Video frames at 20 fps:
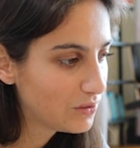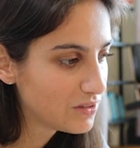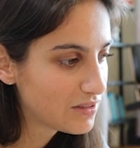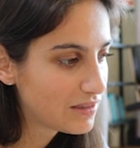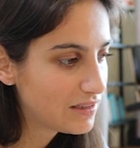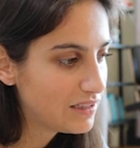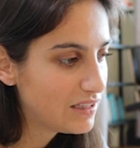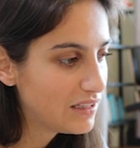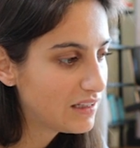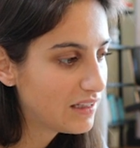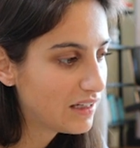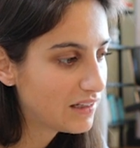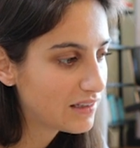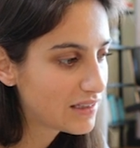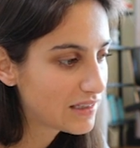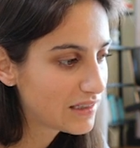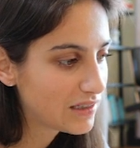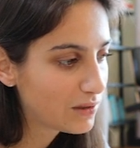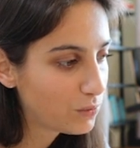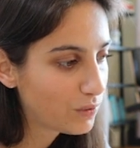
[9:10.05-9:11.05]
you'll see that
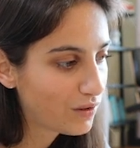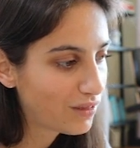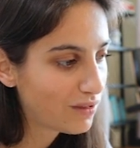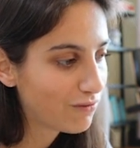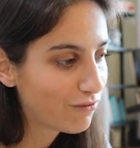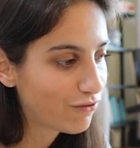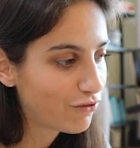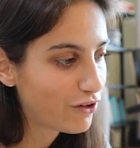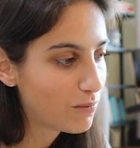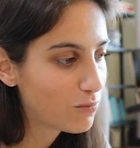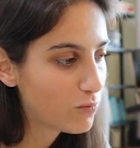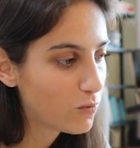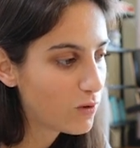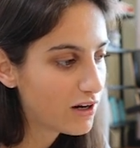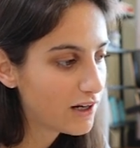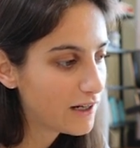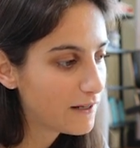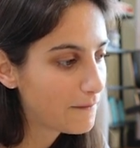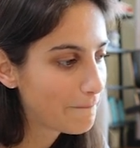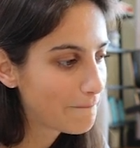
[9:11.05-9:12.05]
it's still within frame
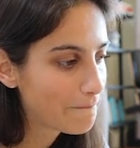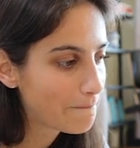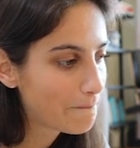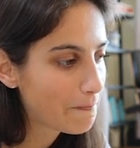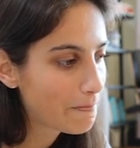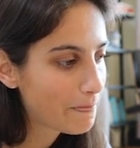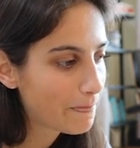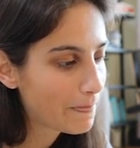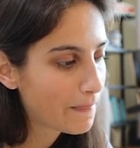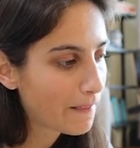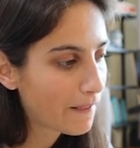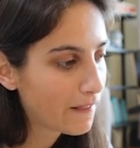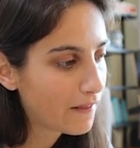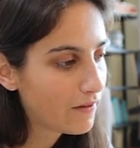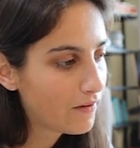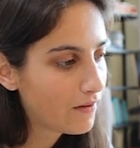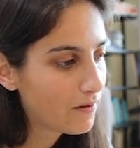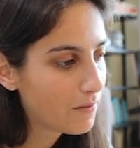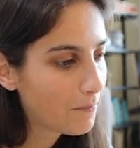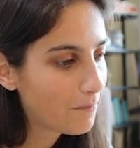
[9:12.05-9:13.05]
one,
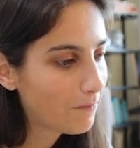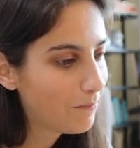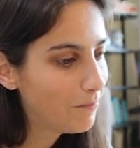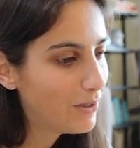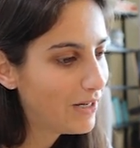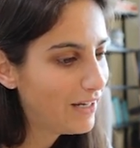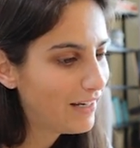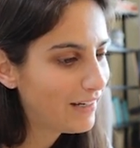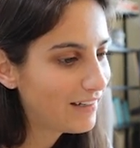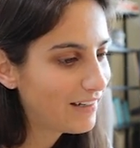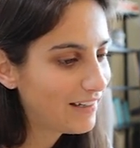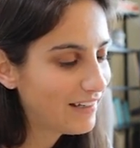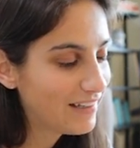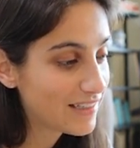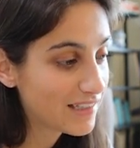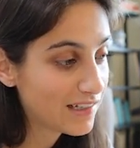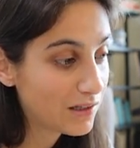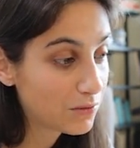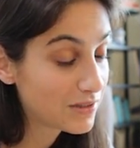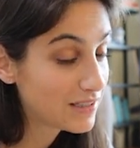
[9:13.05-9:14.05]
but
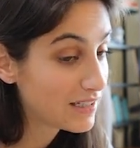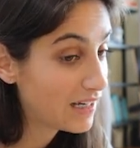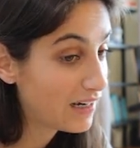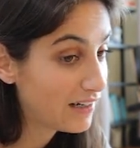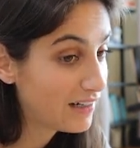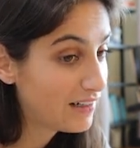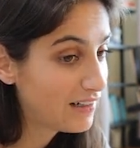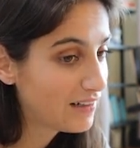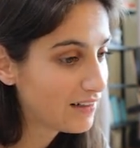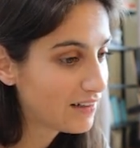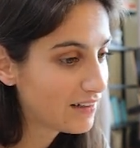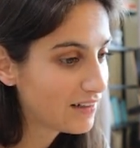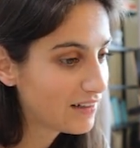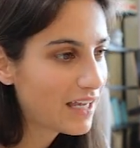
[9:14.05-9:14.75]
it's outside.